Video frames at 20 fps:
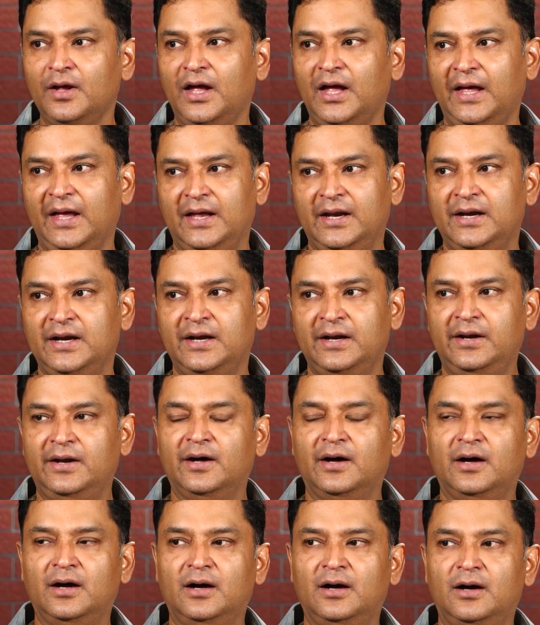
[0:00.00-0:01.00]
And
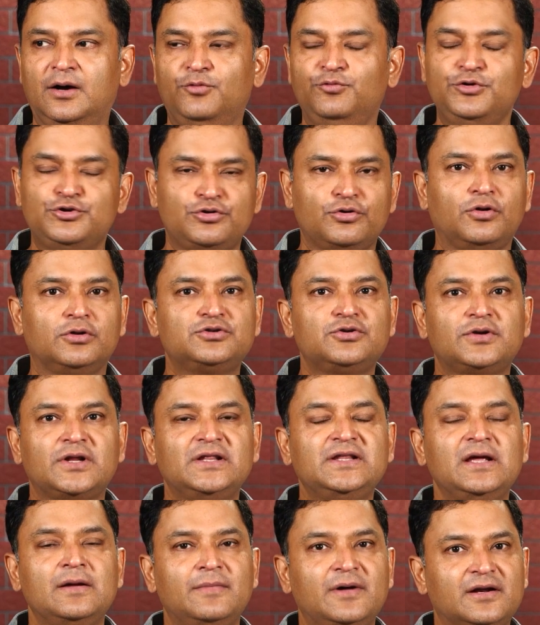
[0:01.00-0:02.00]
we should also
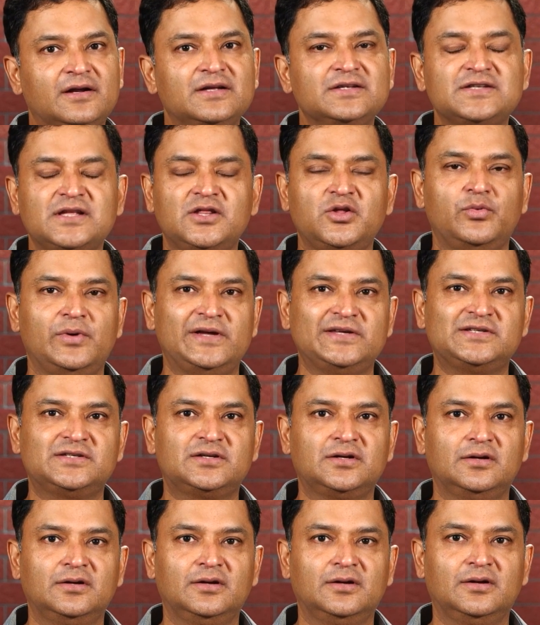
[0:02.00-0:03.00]
tell the Americans and the
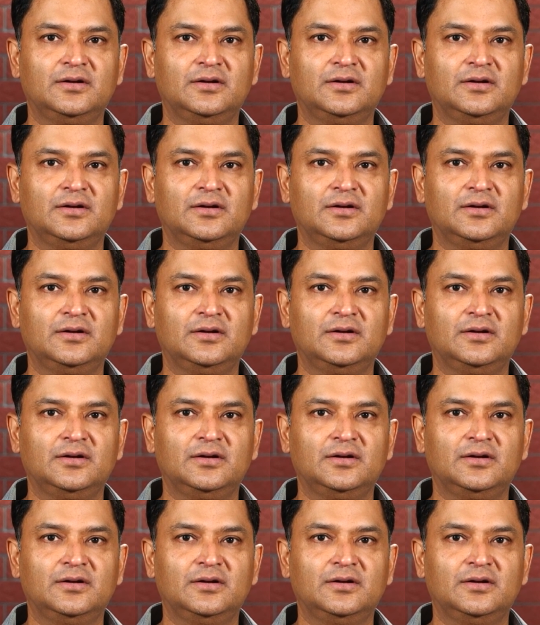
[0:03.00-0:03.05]
West,